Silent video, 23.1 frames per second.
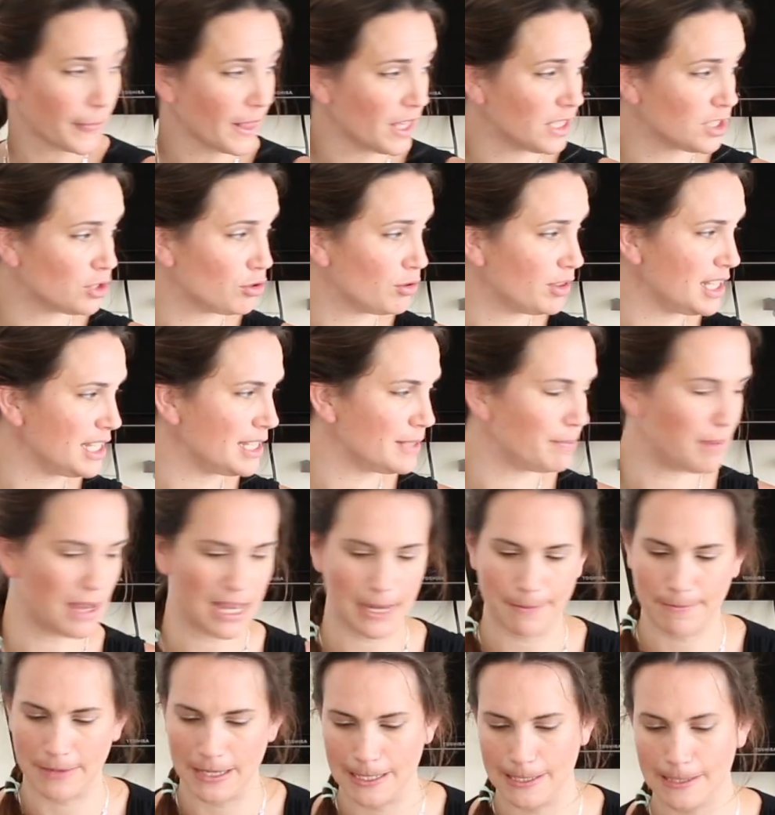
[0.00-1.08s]
So these
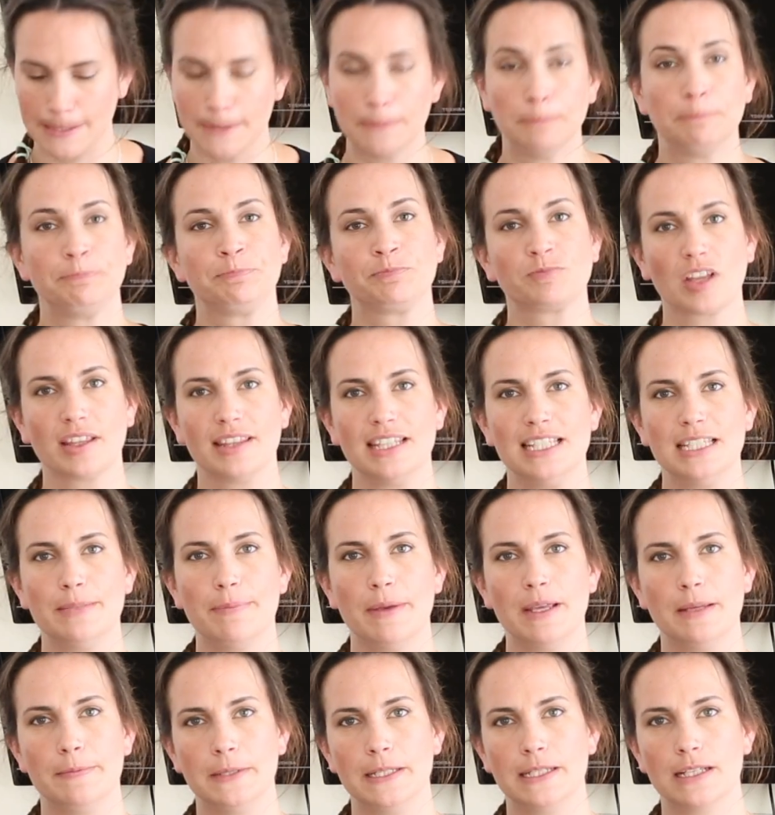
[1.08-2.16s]
babies
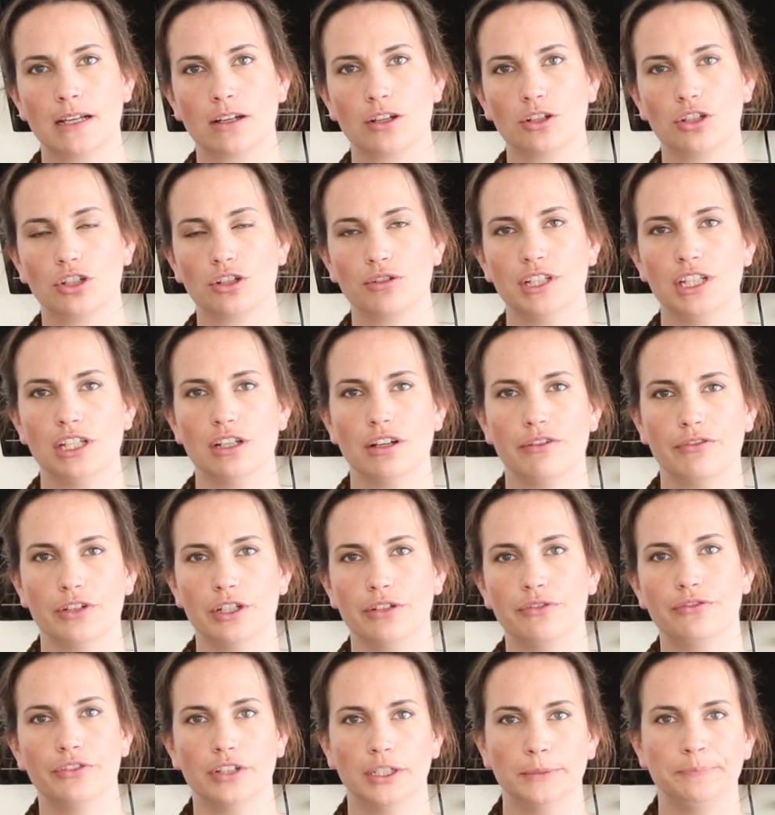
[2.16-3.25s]
are going to go in the
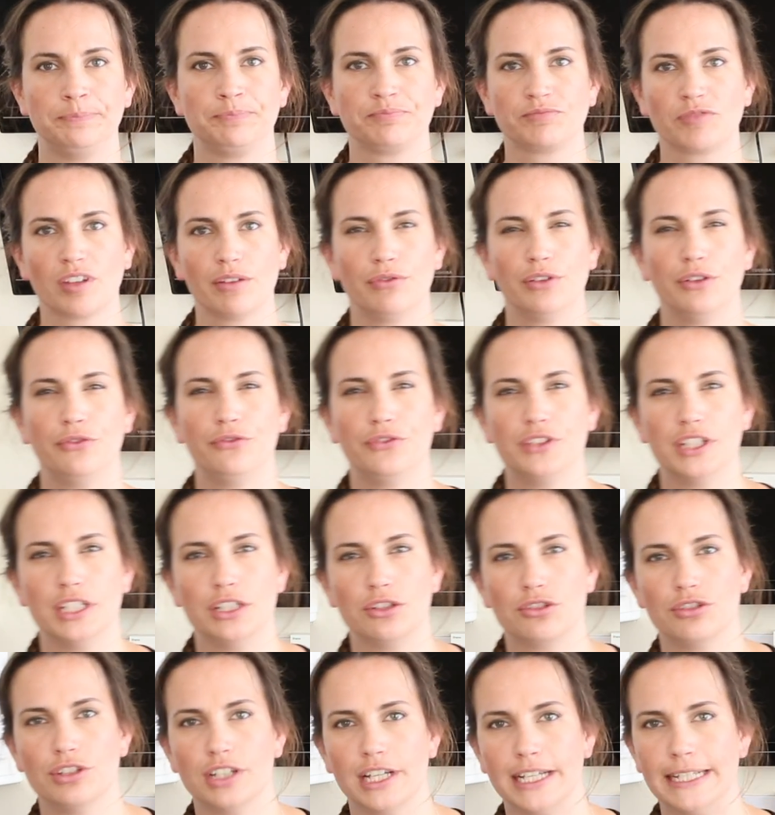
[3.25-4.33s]
oven for
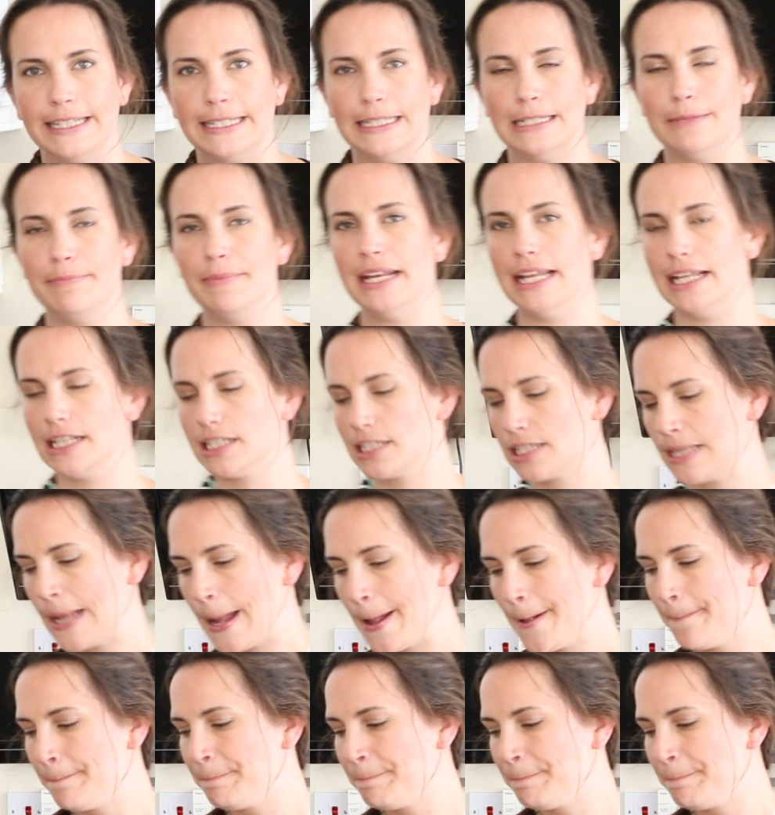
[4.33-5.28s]
15 to 19 minutes.